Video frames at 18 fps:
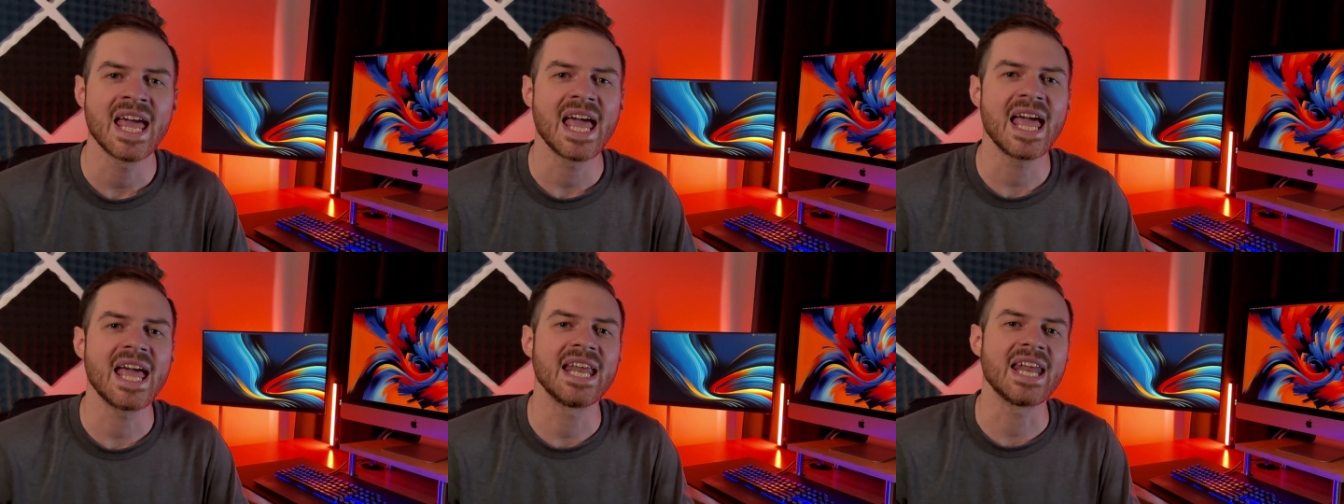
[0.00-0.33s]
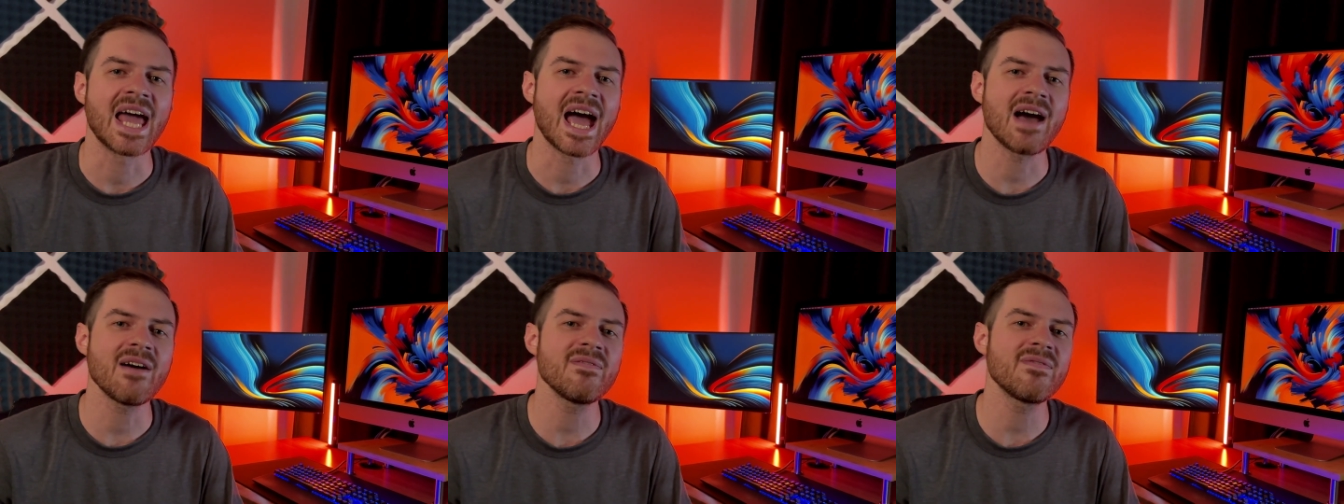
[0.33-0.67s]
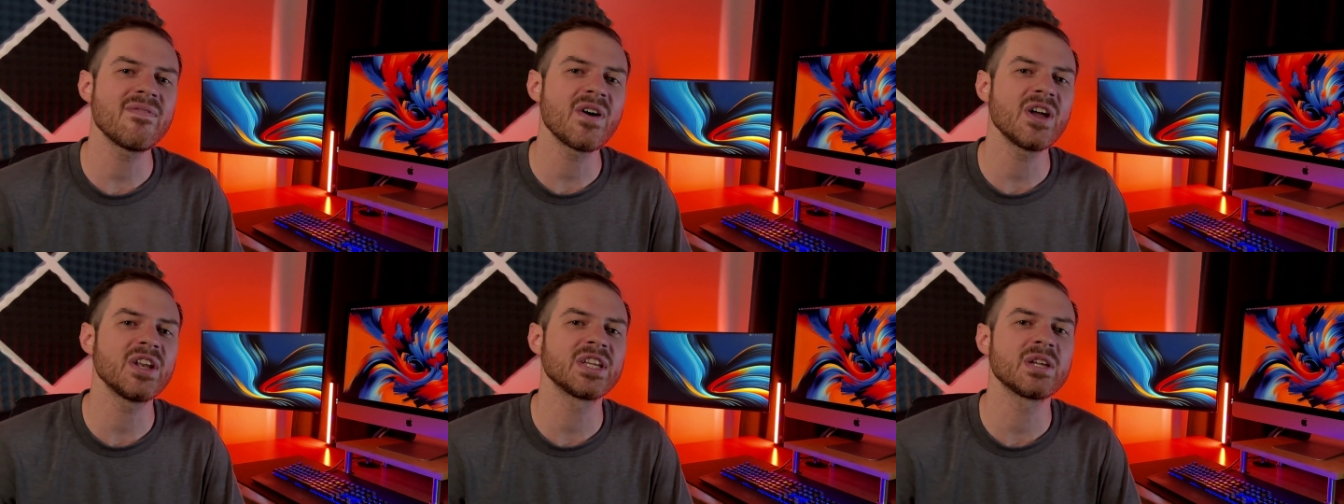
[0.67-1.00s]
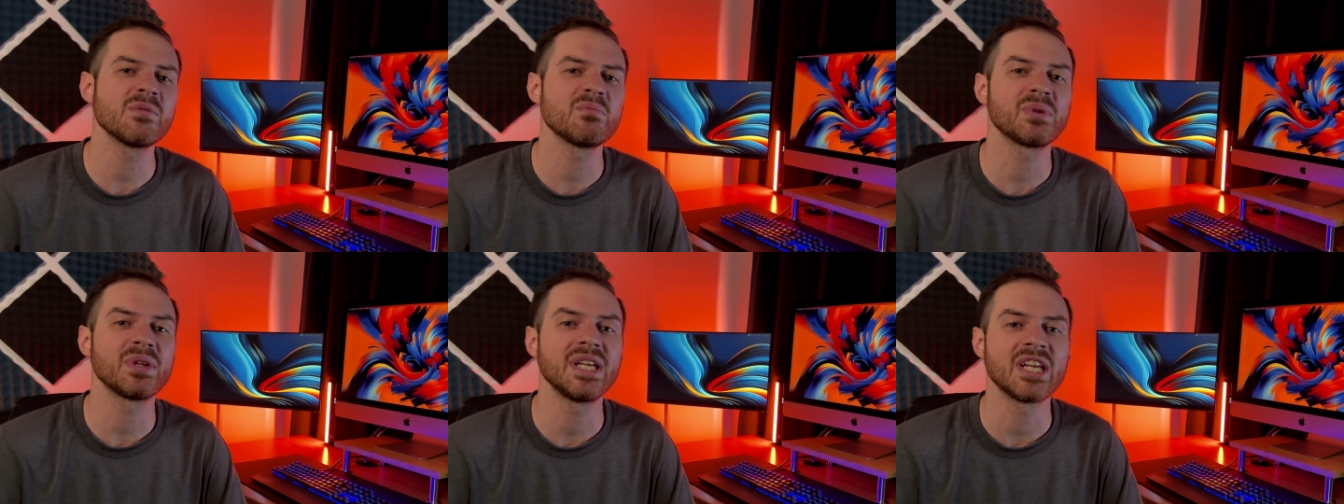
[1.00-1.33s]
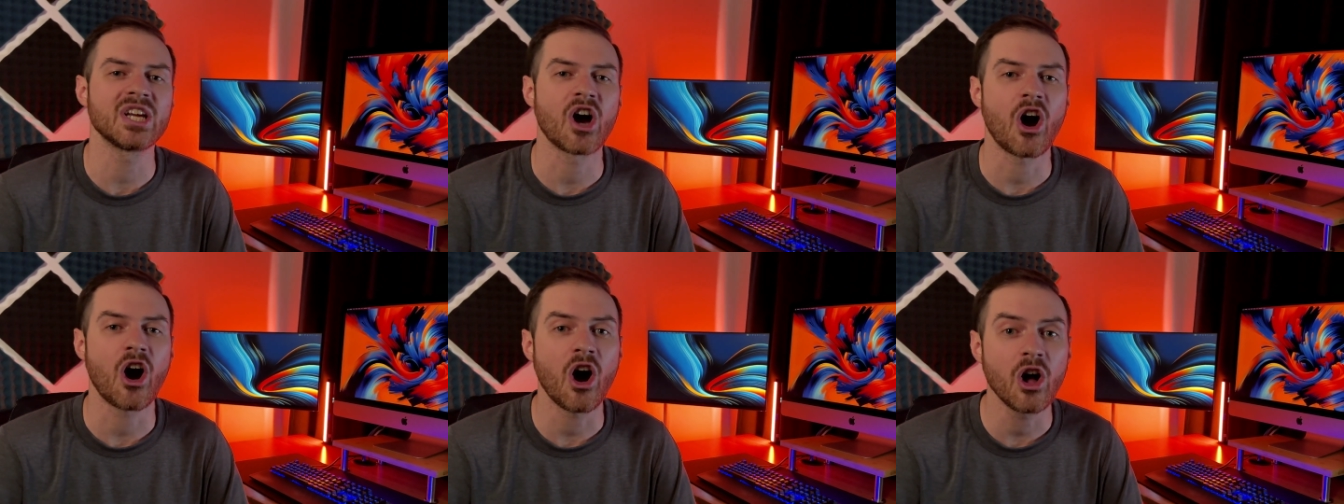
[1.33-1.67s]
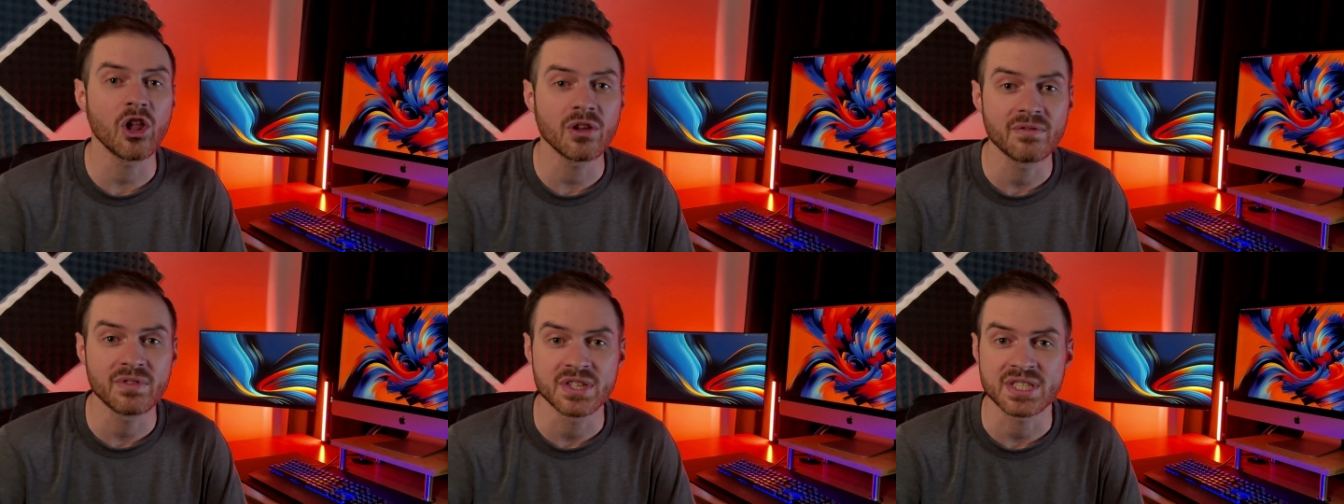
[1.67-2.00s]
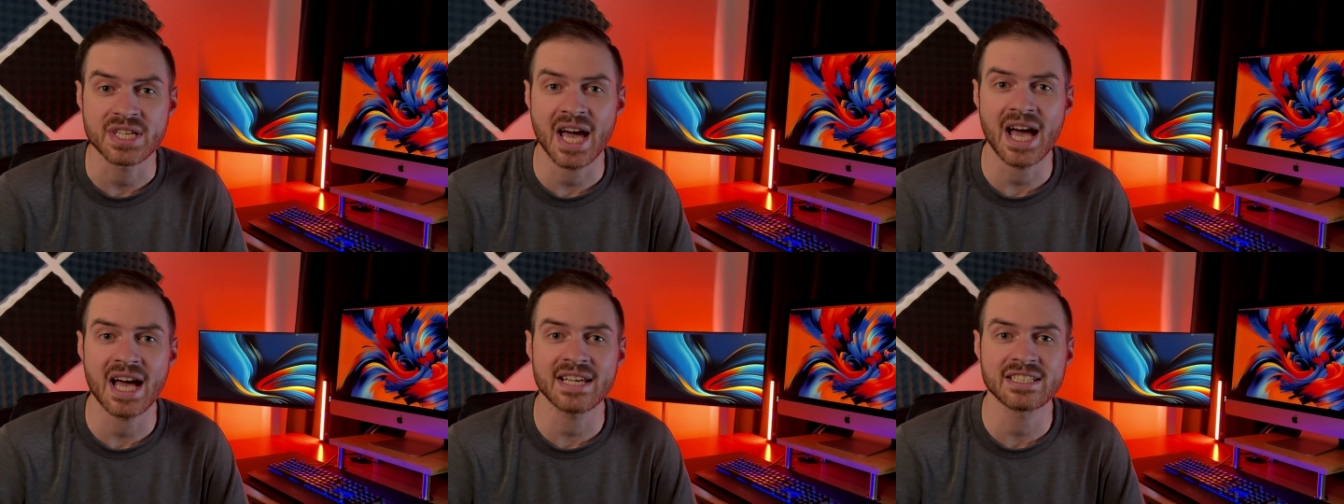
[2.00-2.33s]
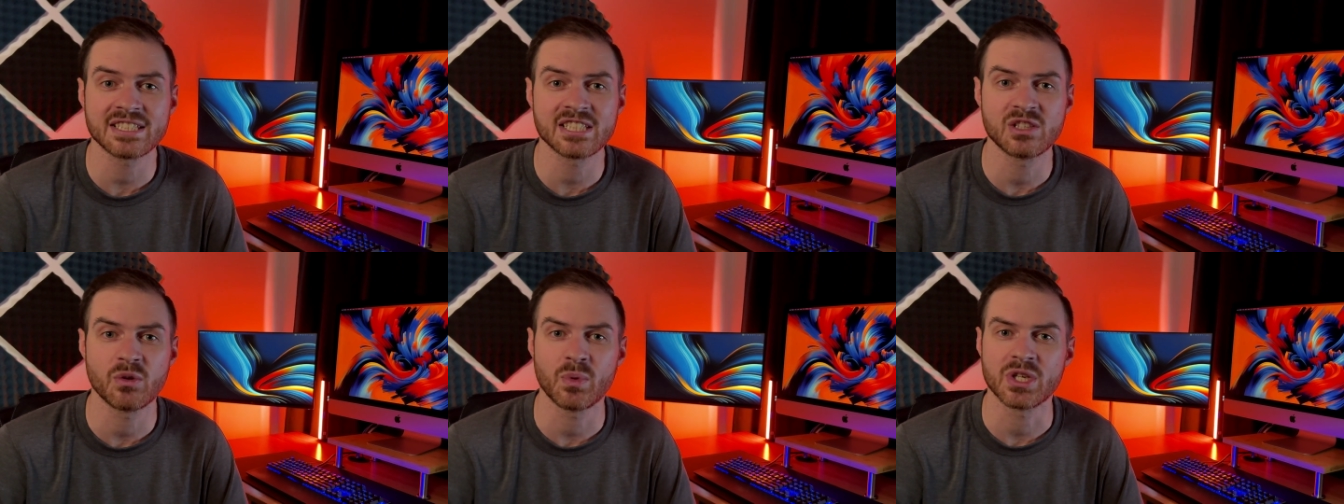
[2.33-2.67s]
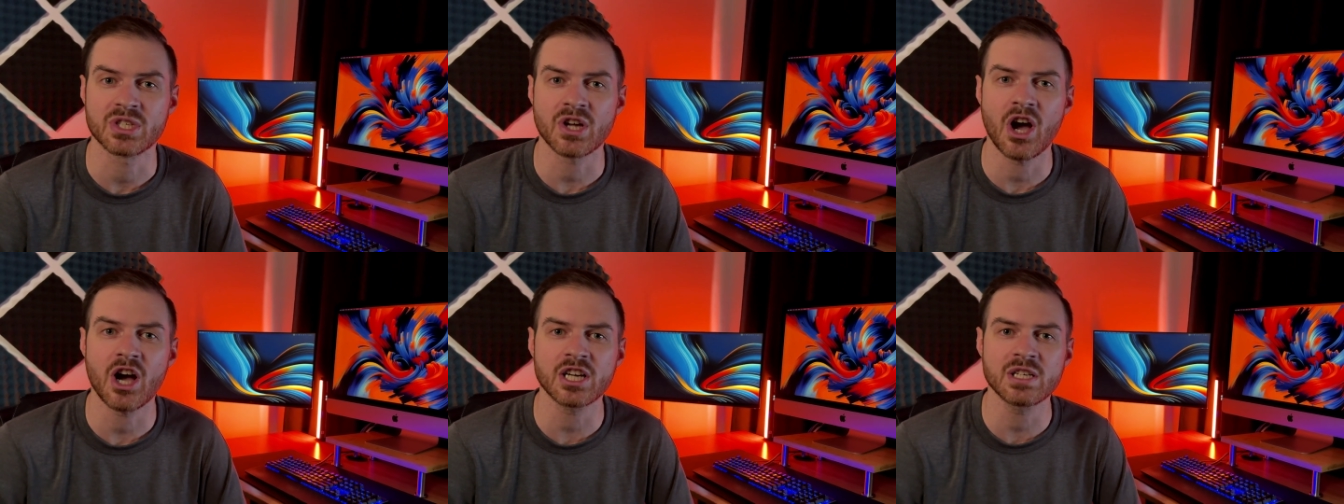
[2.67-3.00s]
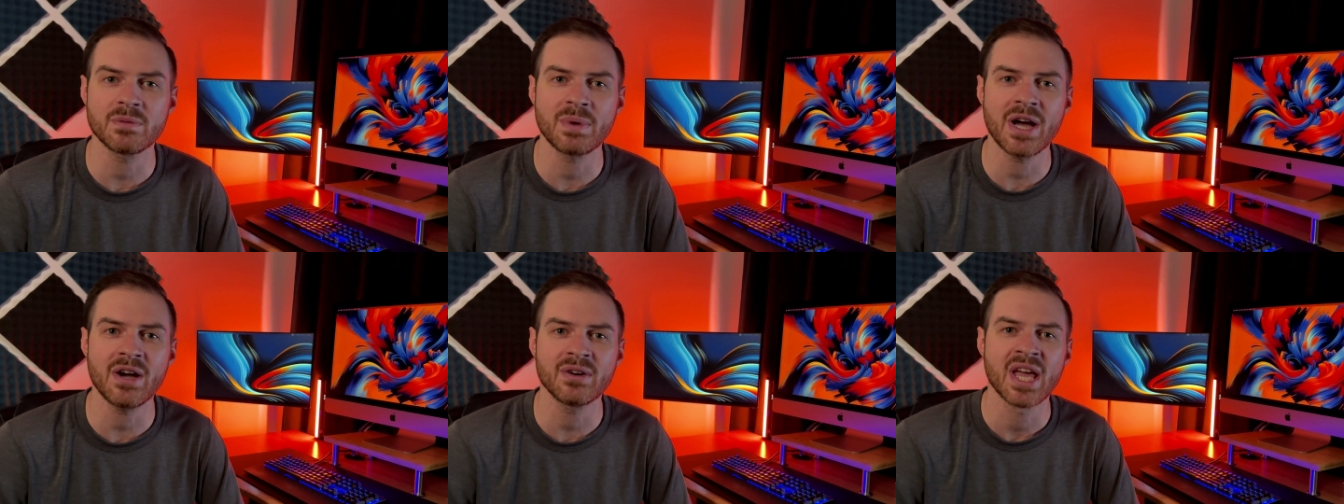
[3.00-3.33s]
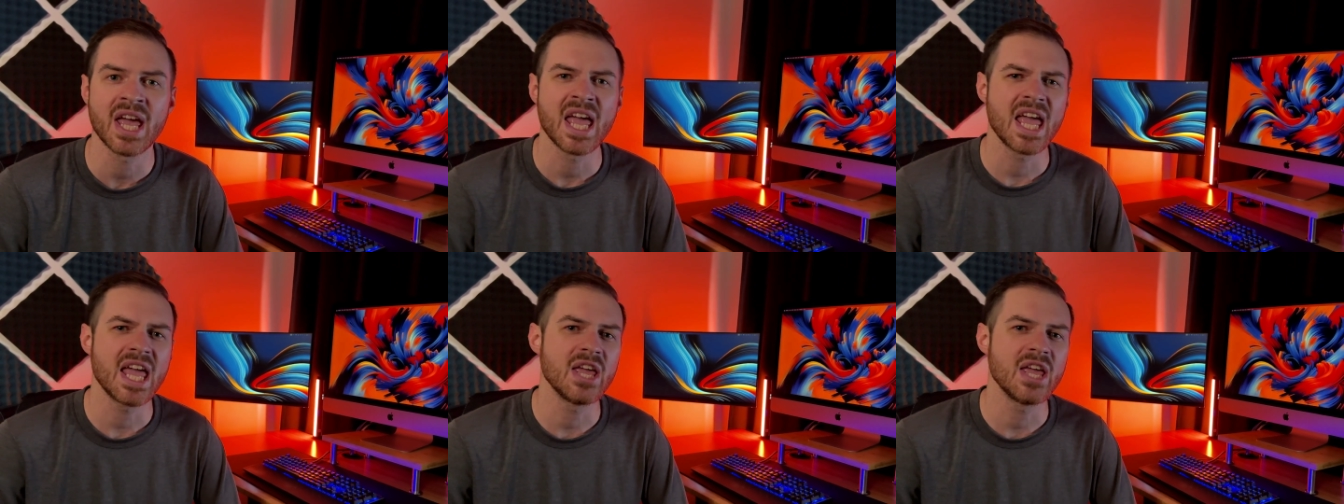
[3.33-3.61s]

and have fun completing all of the tasks that we talked about